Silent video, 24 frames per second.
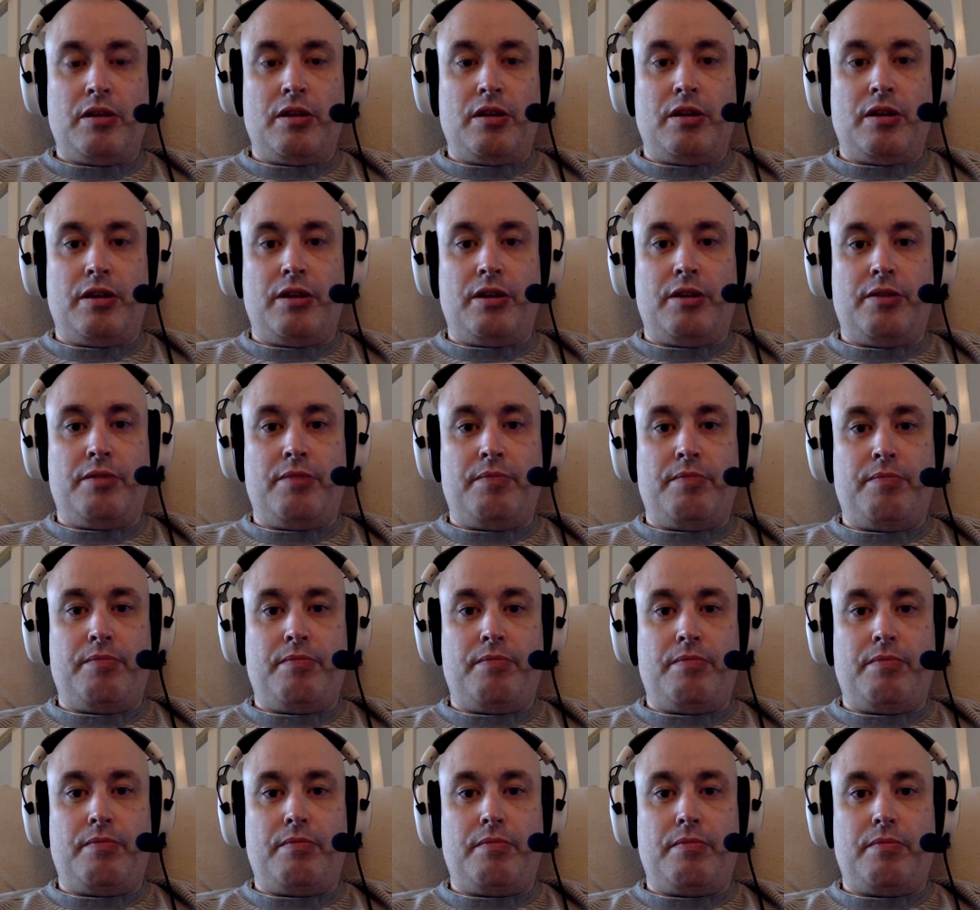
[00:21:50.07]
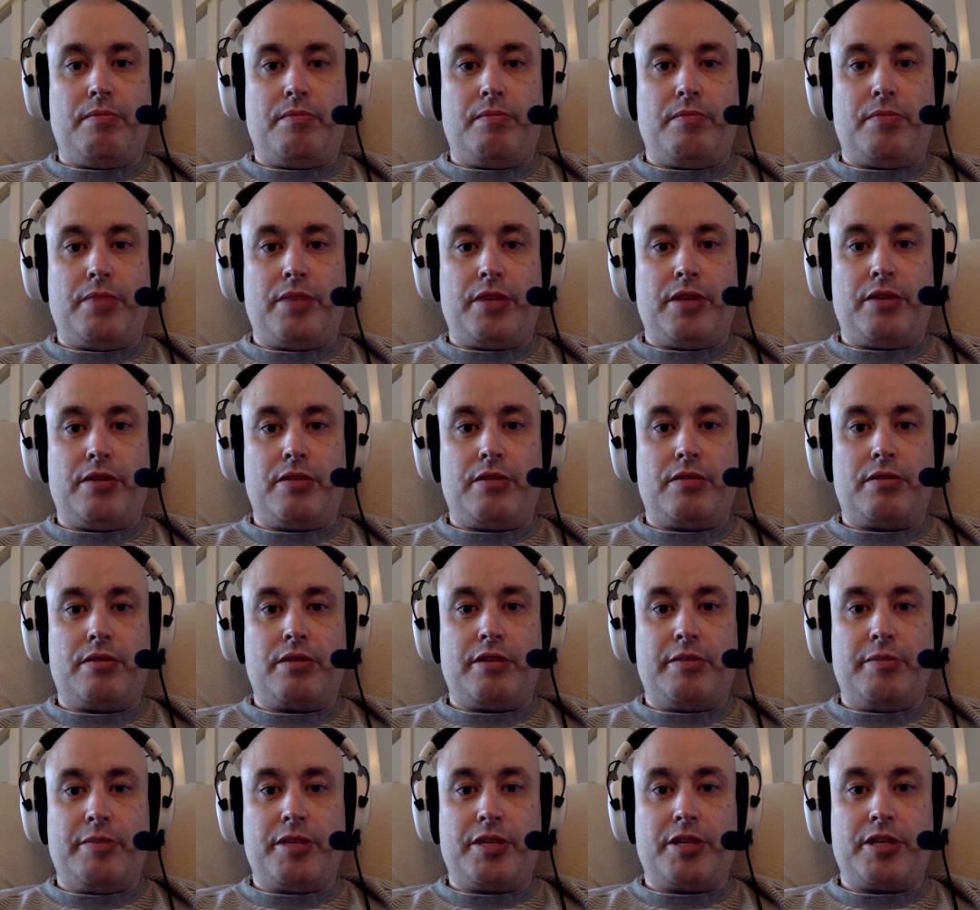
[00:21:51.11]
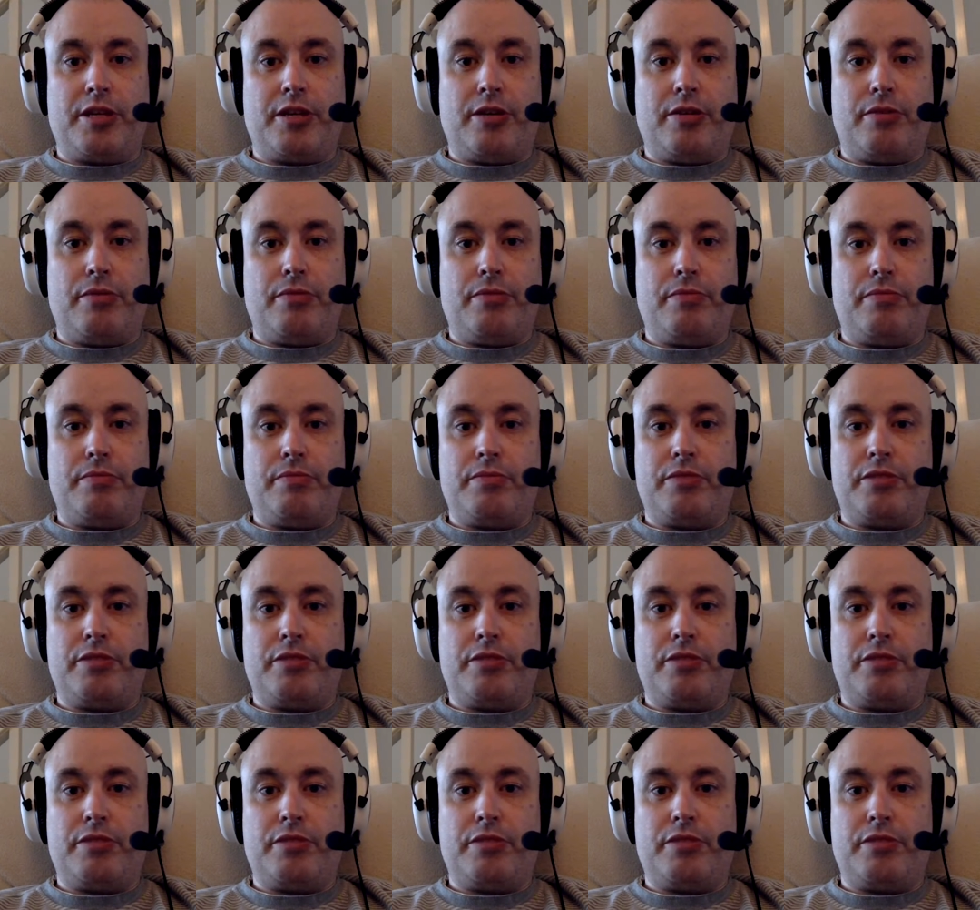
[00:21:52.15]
then give me a shout.